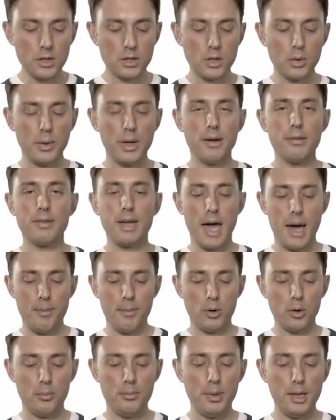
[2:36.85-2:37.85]
So we have
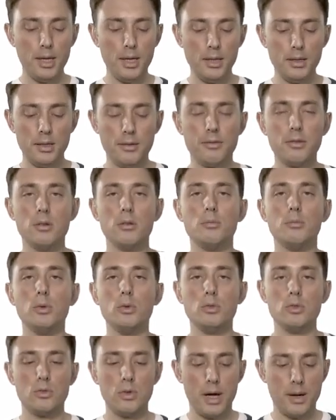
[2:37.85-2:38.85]
capital B different
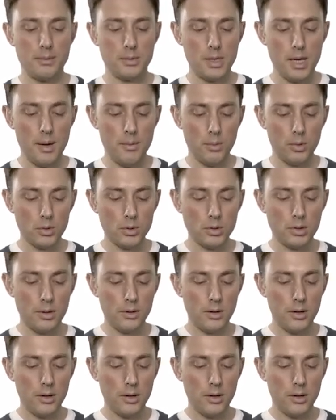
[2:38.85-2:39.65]
Bootstrap samples.